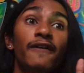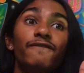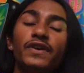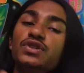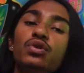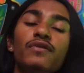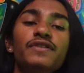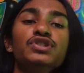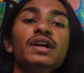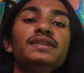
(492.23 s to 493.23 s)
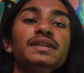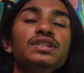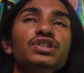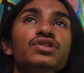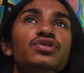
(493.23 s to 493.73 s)
physical
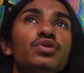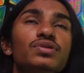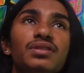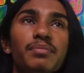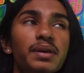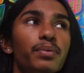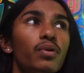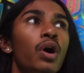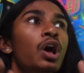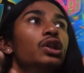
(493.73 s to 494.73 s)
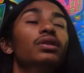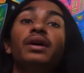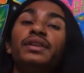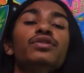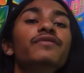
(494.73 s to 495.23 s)
visualizations. You know, some people
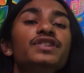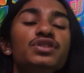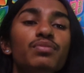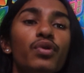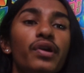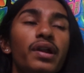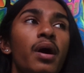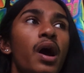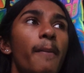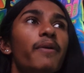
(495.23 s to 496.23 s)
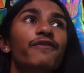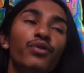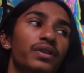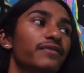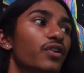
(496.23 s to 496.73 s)
look at their vision board
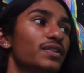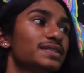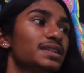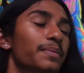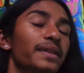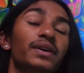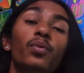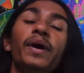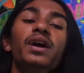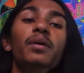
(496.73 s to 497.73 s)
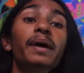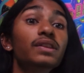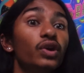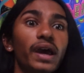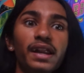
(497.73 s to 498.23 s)
before they fall asleep and then wake up and
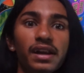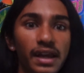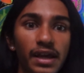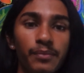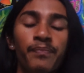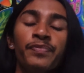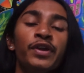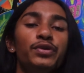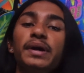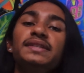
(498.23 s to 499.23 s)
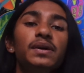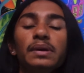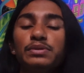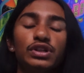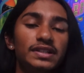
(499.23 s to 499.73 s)
look at it again. You guys get what
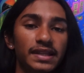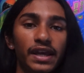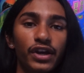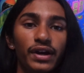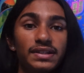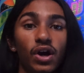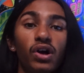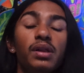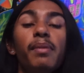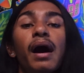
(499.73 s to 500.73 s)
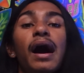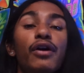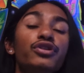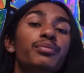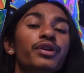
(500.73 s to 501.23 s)
I'm trying to say here? It's all about how
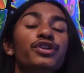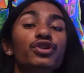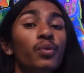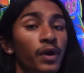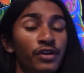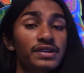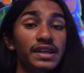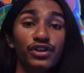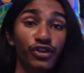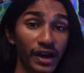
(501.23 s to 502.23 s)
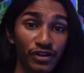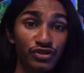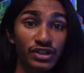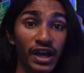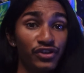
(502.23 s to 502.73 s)
you're bringing your awareness and your
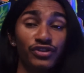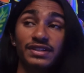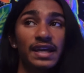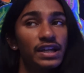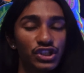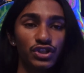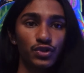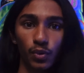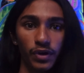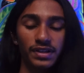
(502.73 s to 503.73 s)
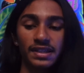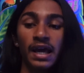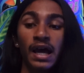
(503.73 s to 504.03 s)
energy and your attention towards.